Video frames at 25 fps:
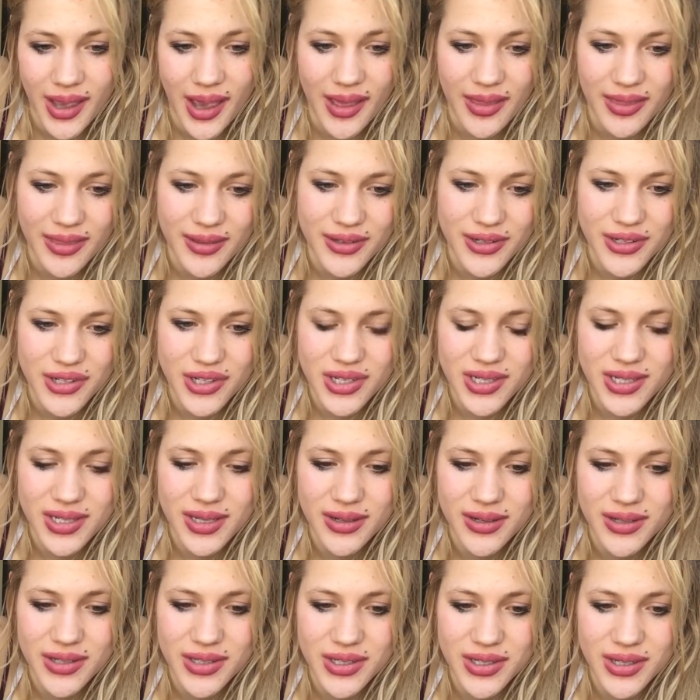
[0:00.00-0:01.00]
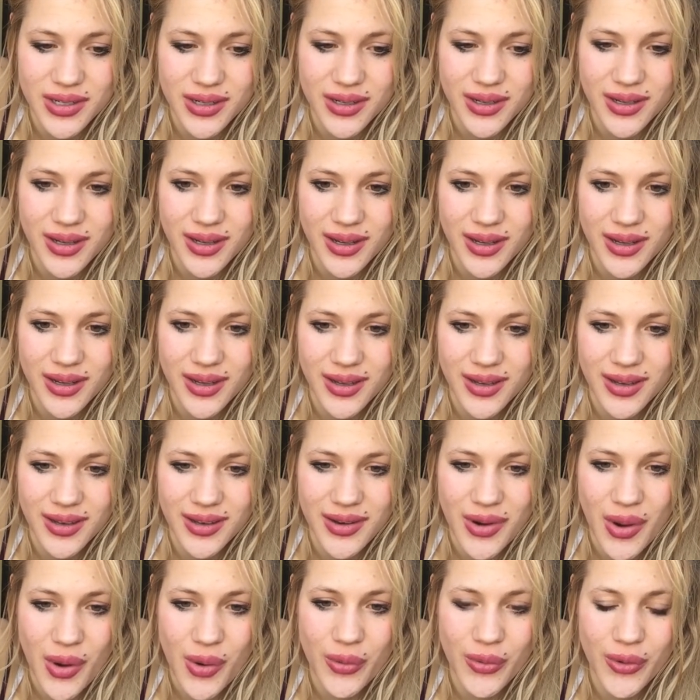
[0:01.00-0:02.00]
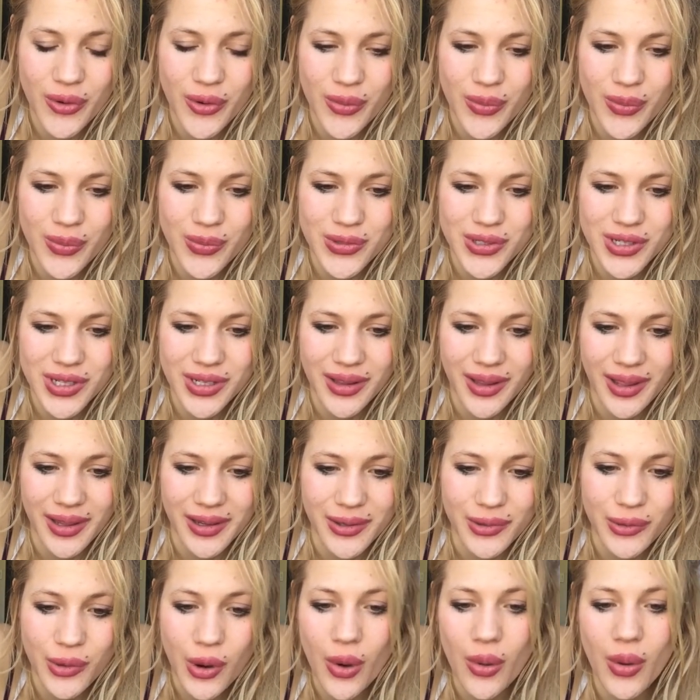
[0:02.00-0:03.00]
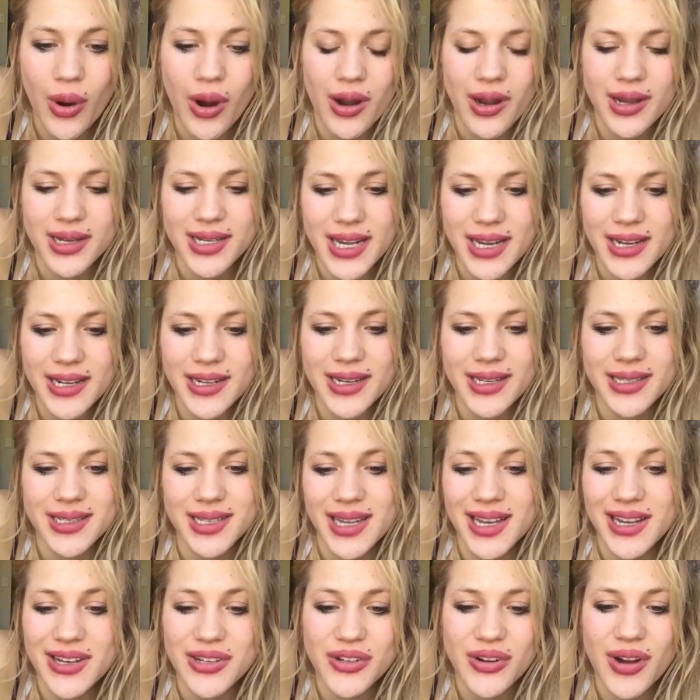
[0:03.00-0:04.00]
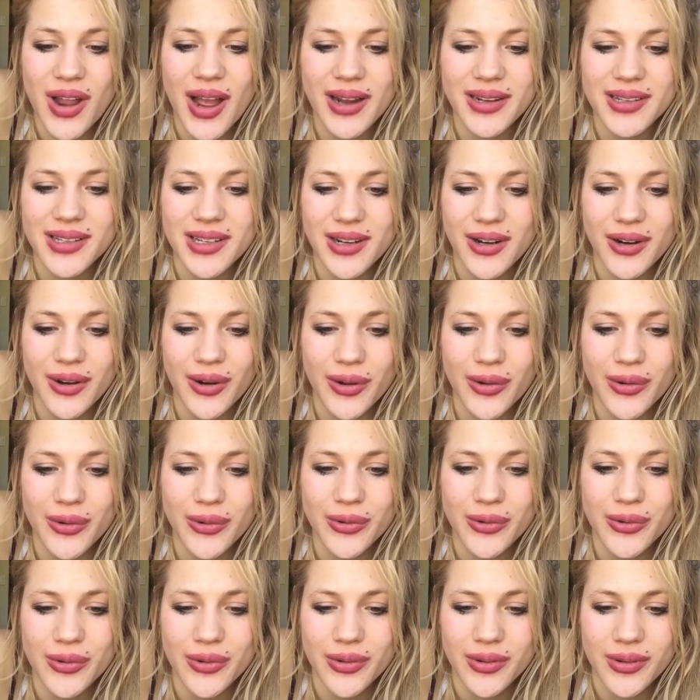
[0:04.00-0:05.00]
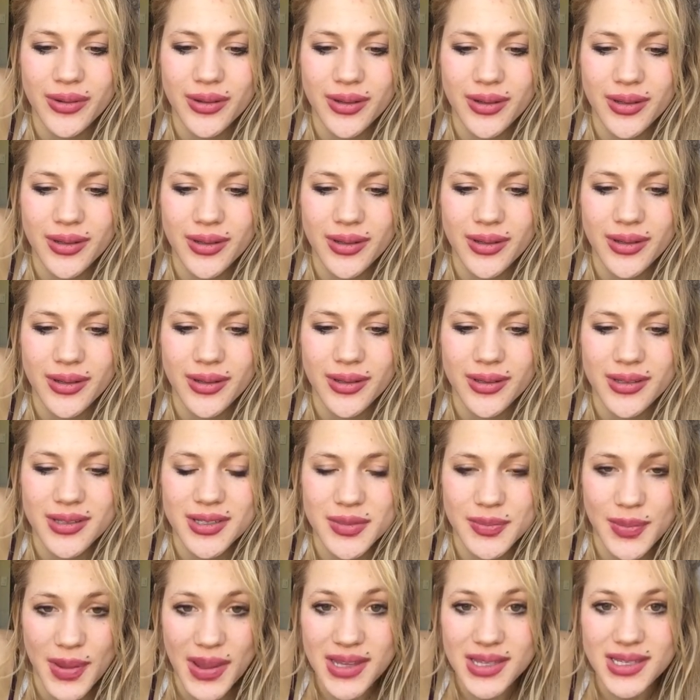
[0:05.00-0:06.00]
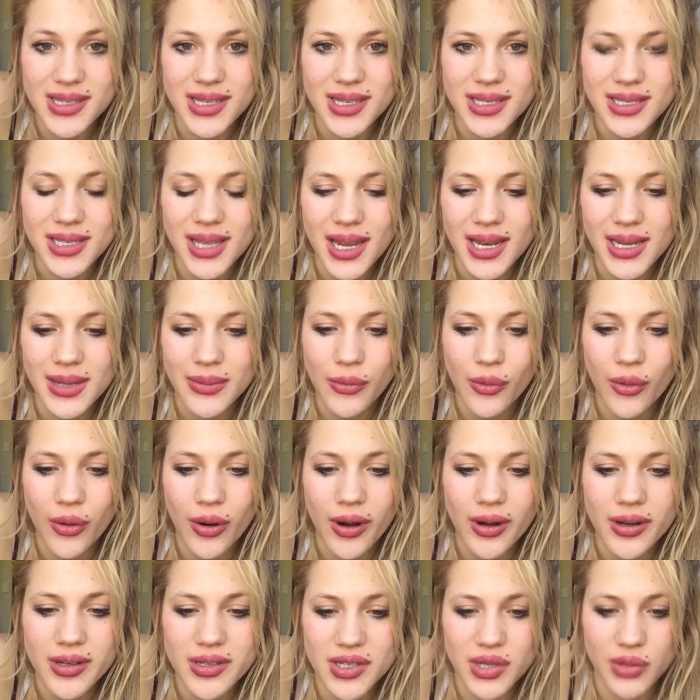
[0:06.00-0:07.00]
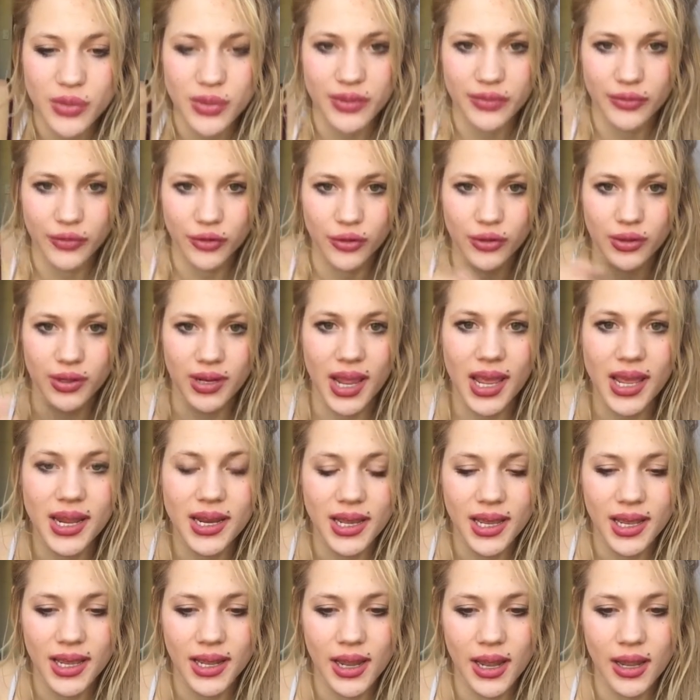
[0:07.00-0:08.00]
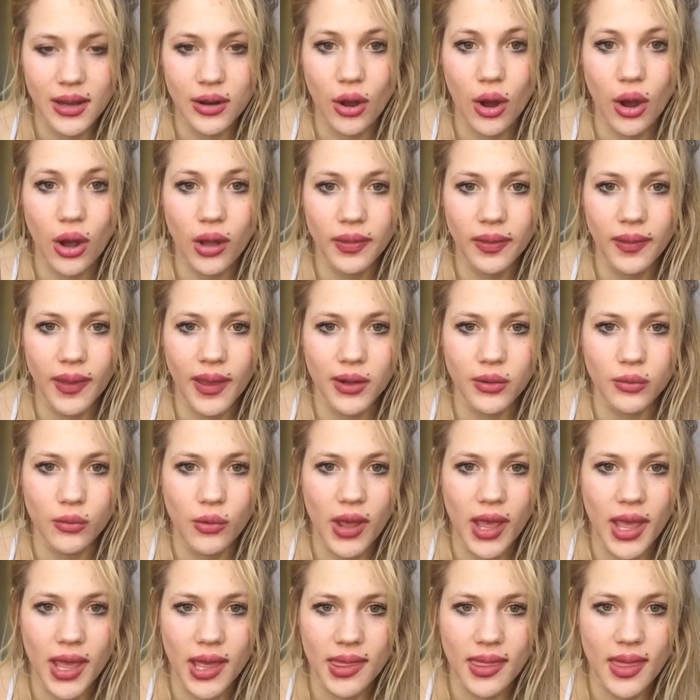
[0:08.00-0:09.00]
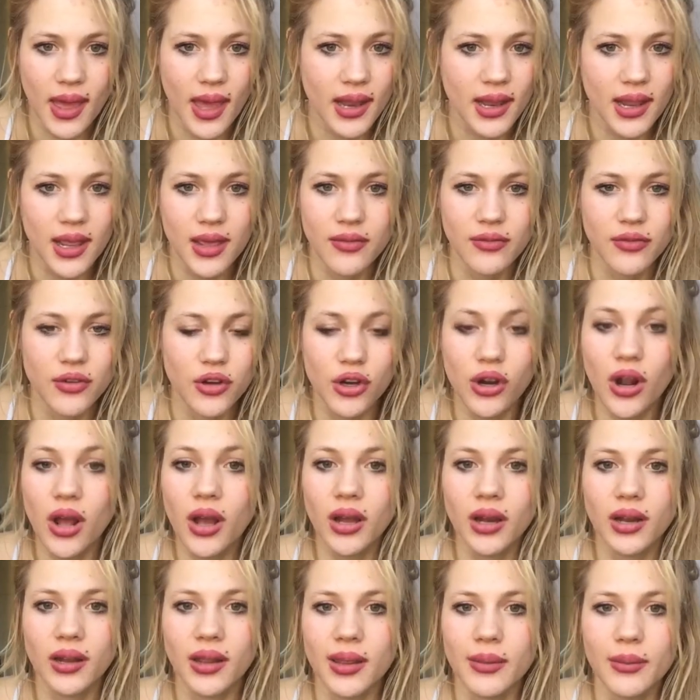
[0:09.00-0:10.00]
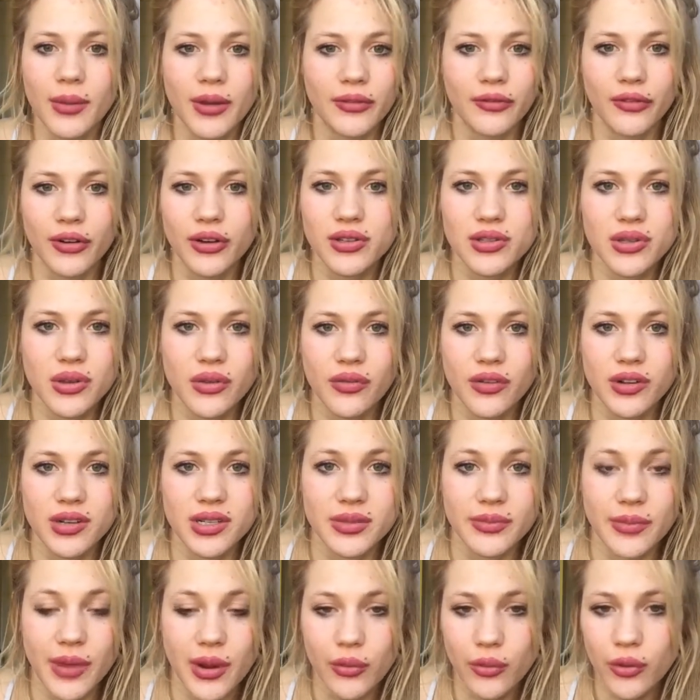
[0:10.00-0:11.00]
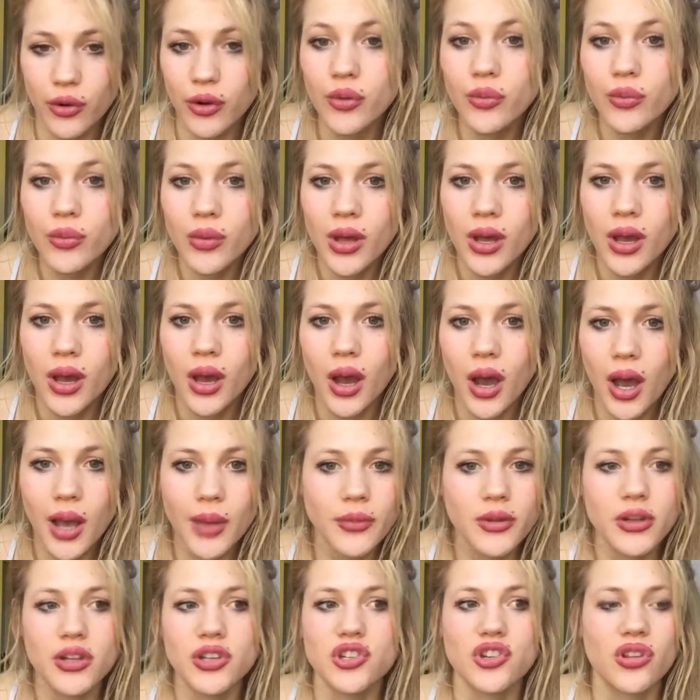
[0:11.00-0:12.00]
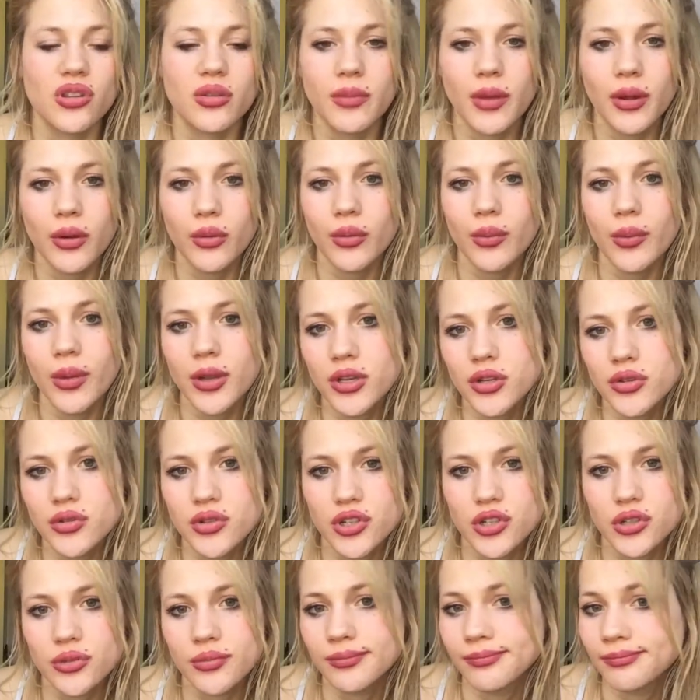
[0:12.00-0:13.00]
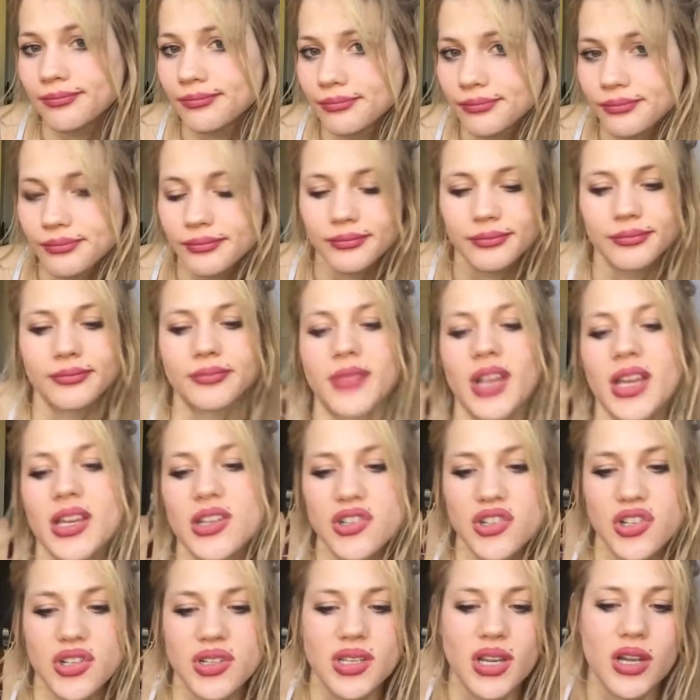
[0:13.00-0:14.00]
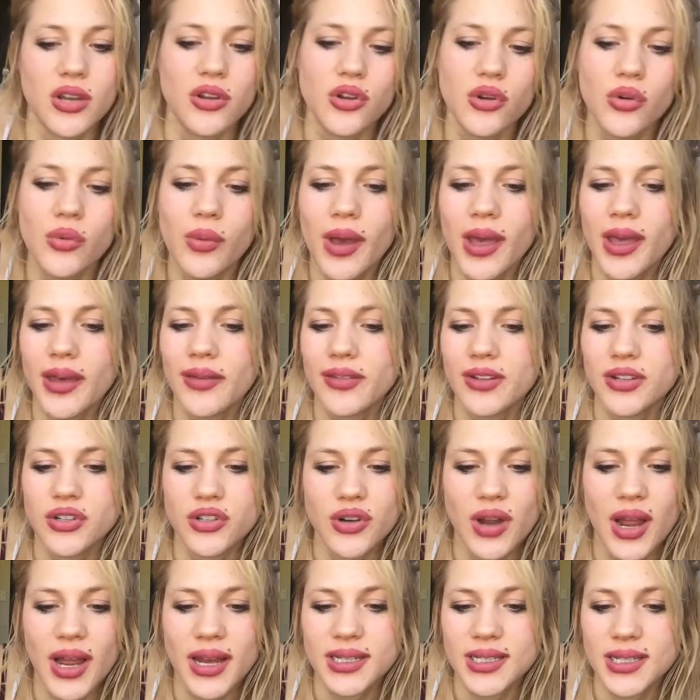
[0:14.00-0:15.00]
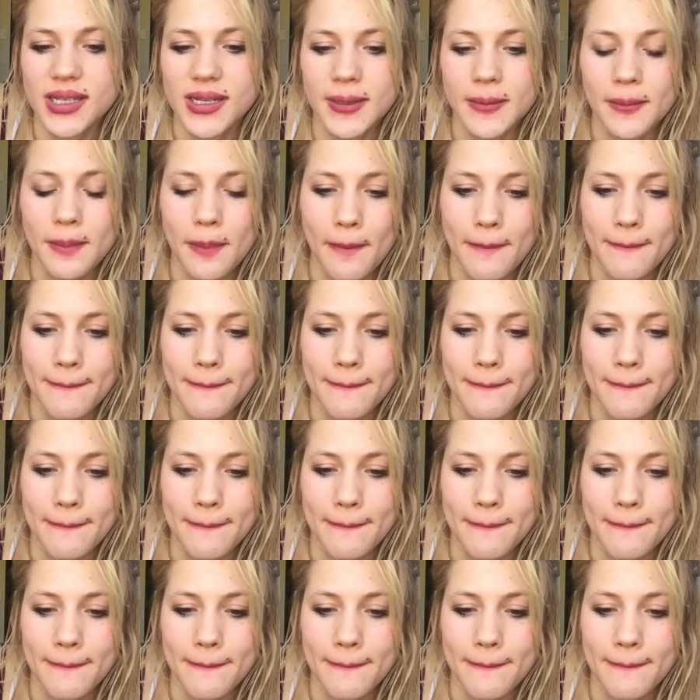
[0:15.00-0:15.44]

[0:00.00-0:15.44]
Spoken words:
there's no room to like grow our identities and interact in our own spaces anymore. So we've created an online way that if you're not going to let my friends over into my room, I'm going to show them my room on YouTube. It's just a new way of interacting.